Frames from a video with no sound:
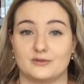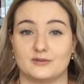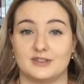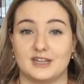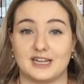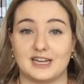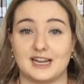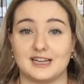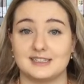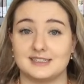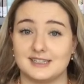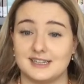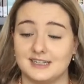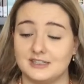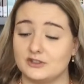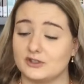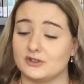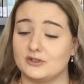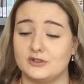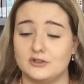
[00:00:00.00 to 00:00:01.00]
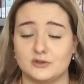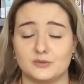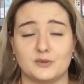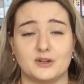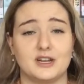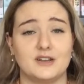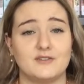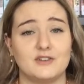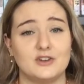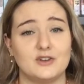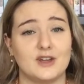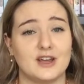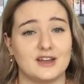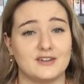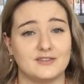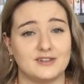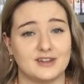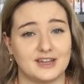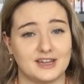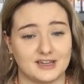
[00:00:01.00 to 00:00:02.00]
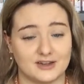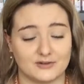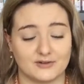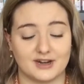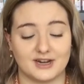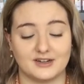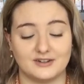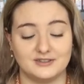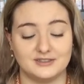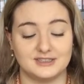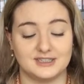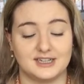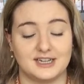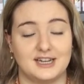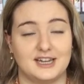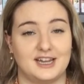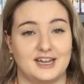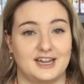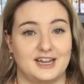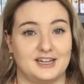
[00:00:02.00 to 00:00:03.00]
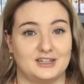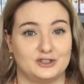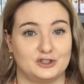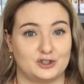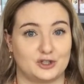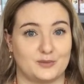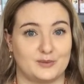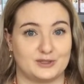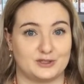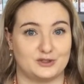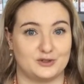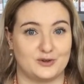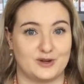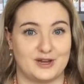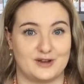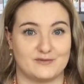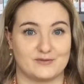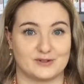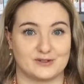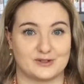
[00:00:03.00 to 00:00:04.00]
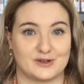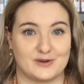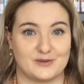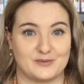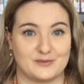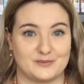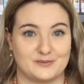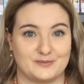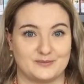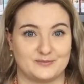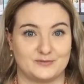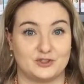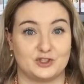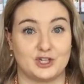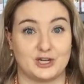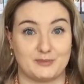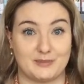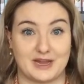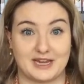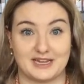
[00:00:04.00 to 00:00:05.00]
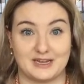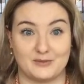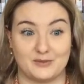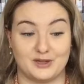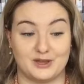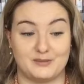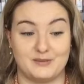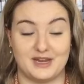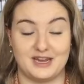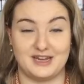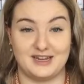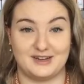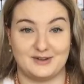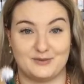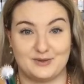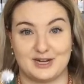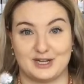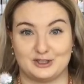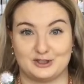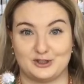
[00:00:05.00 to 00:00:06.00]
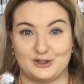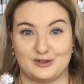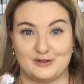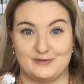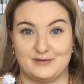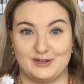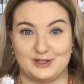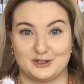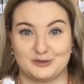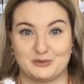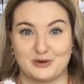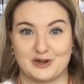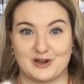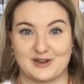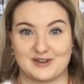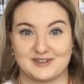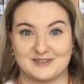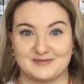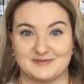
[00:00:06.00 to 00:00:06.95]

like I said, just use whatever you have laying around and show us your end result. Check back in with me when I show you the finished product.